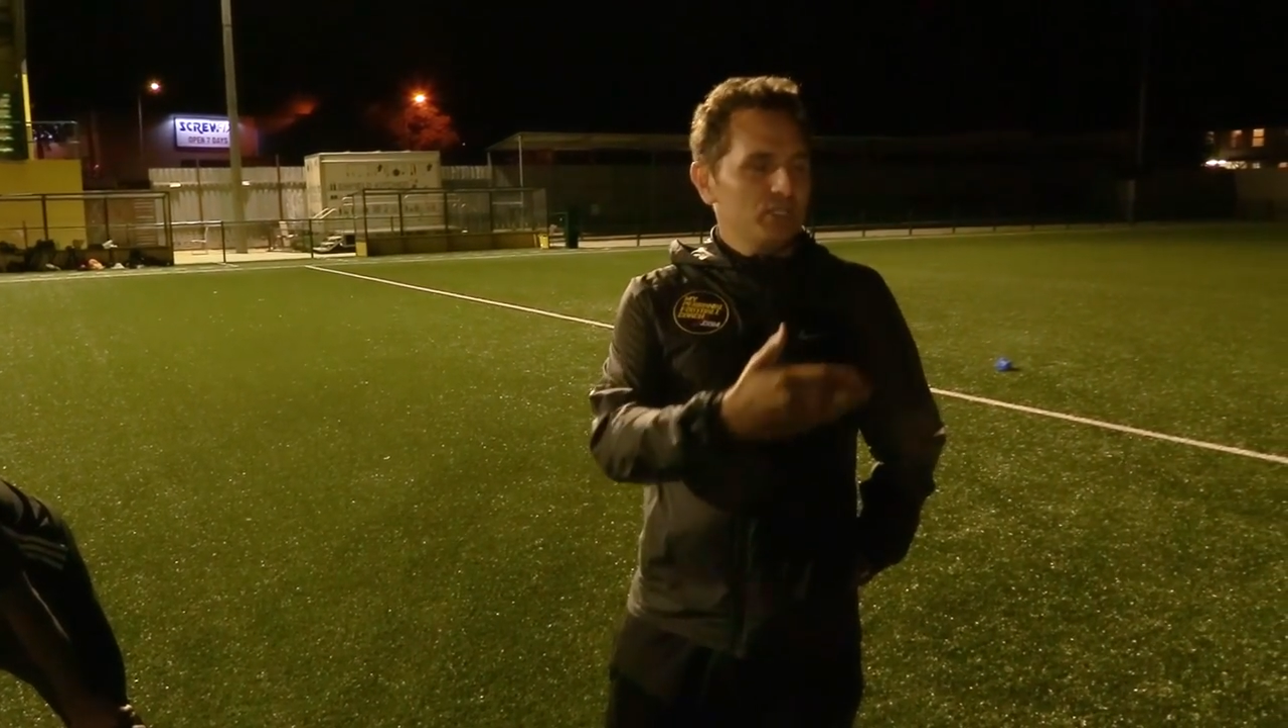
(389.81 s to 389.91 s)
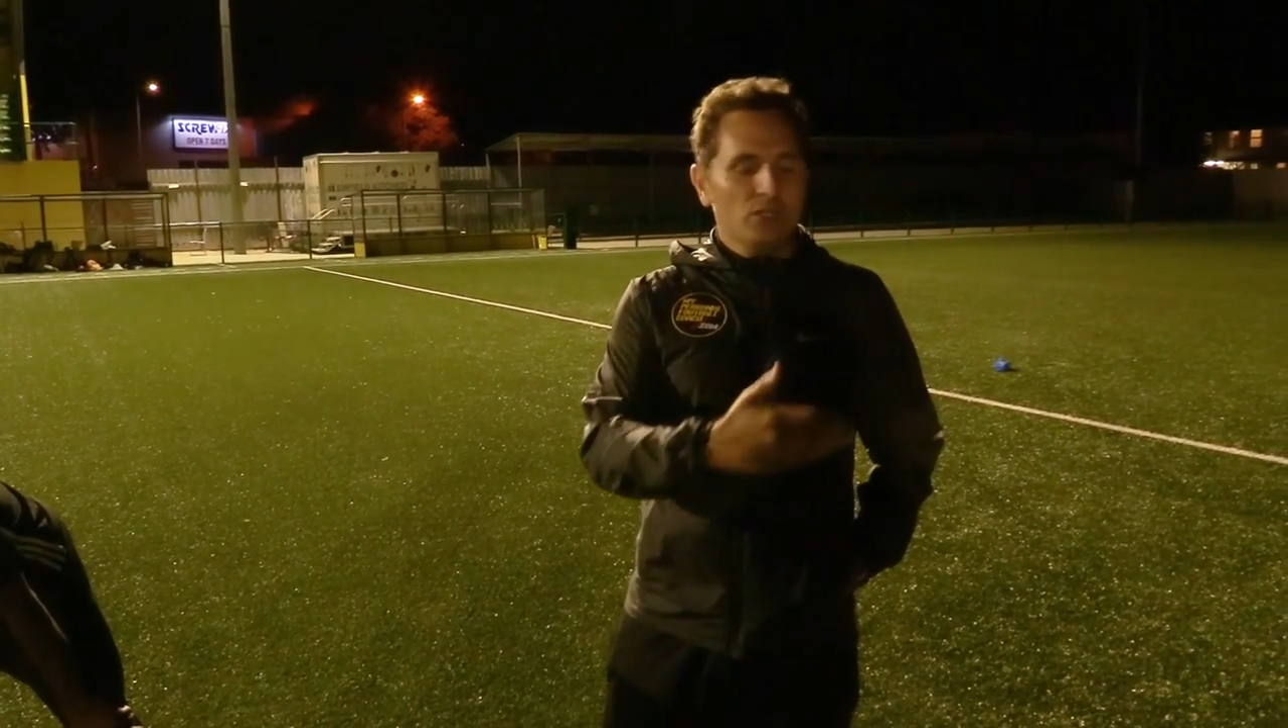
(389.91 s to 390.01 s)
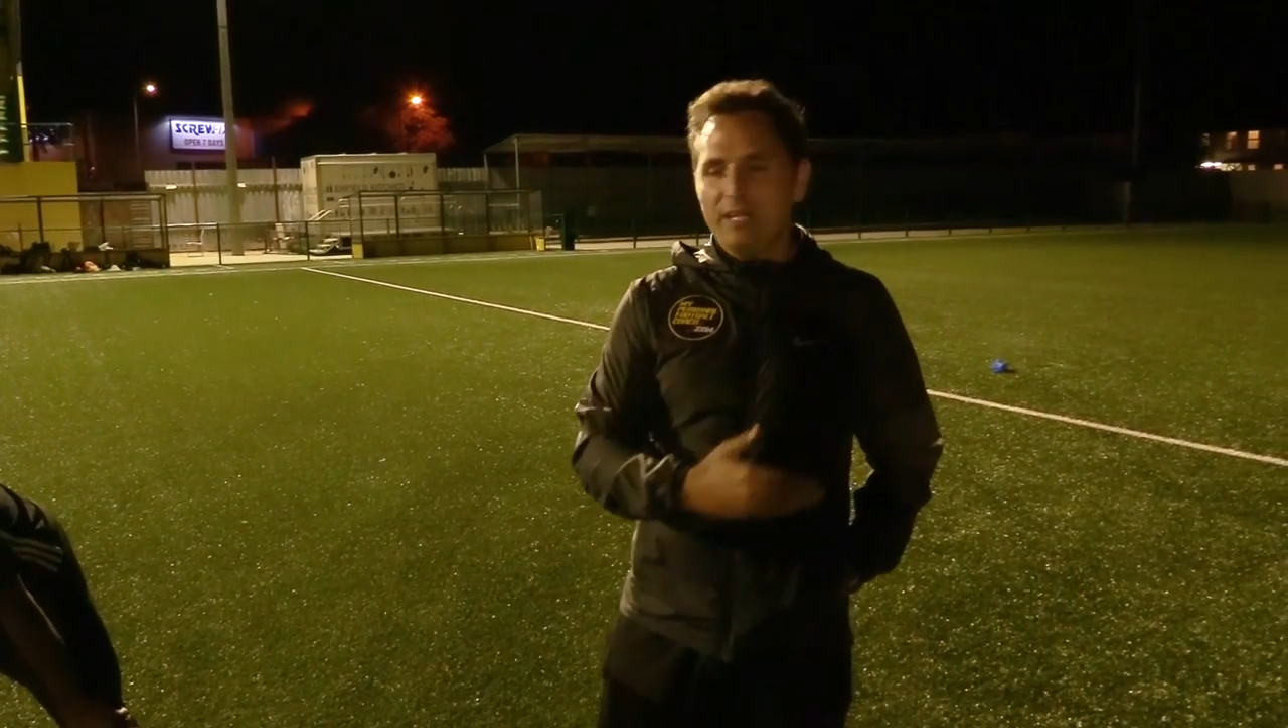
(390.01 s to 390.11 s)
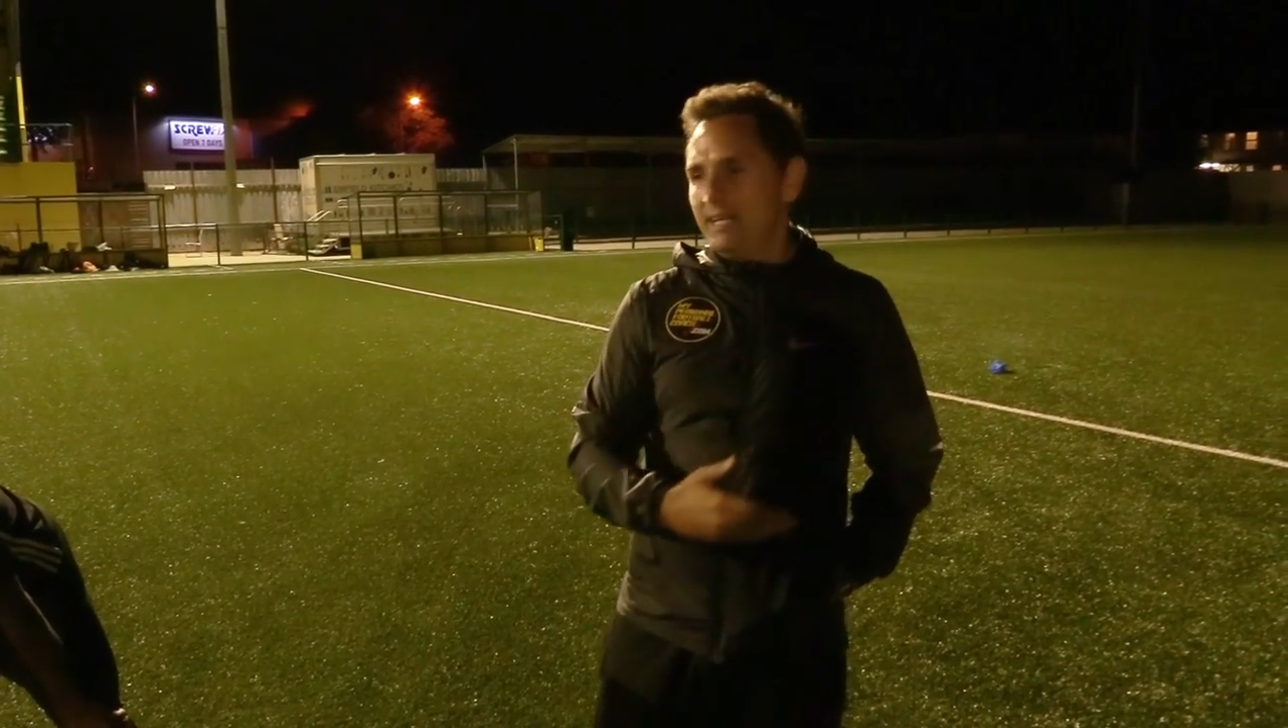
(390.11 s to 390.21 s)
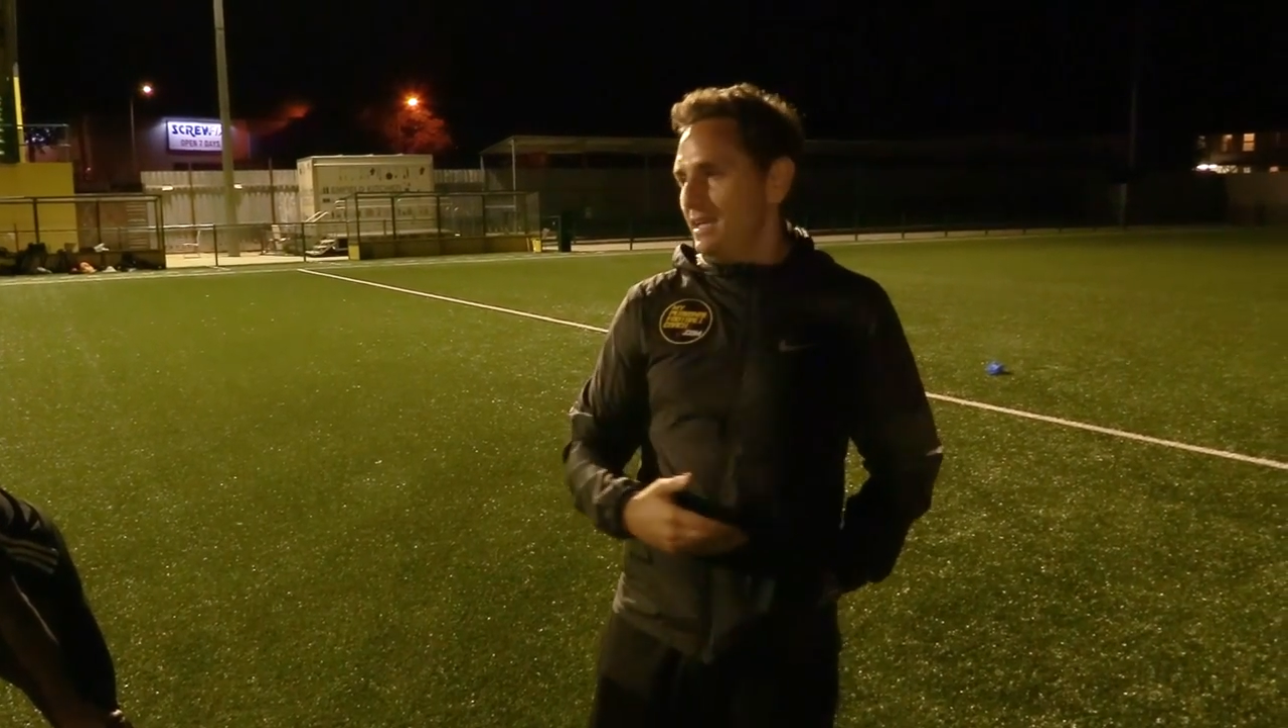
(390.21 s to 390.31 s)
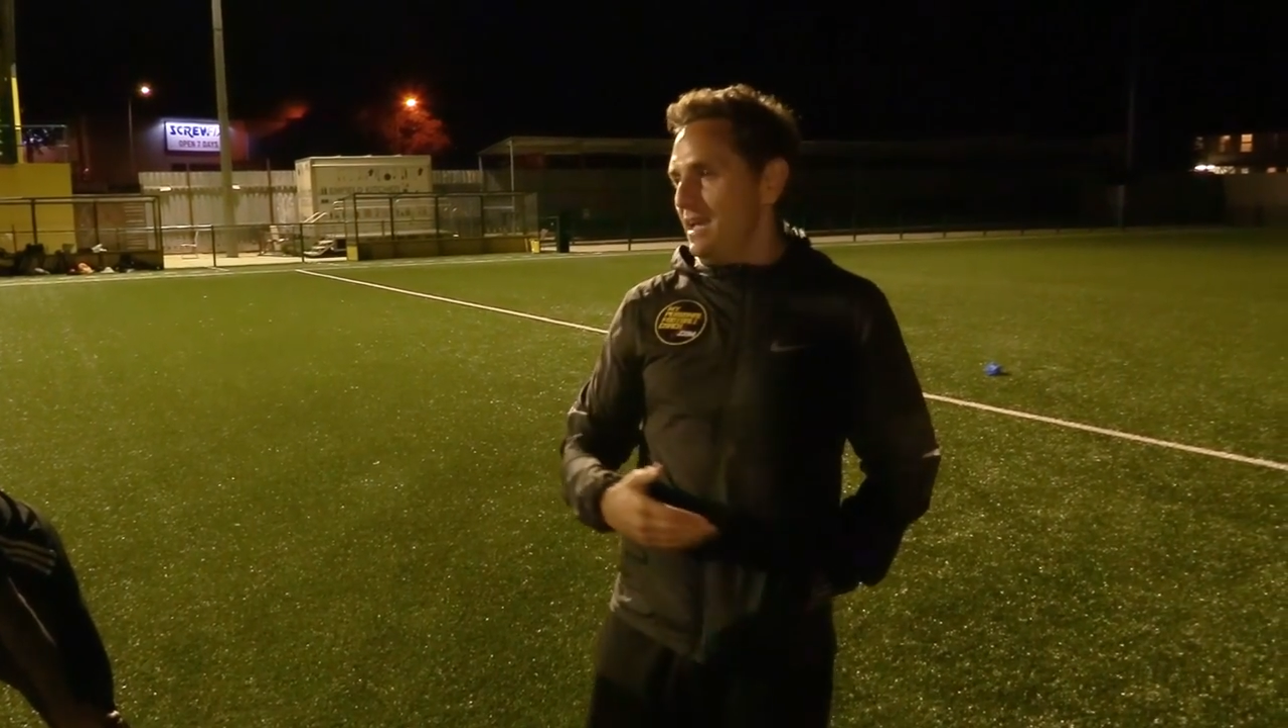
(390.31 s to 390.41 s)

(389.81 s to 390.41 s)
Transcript: is on it.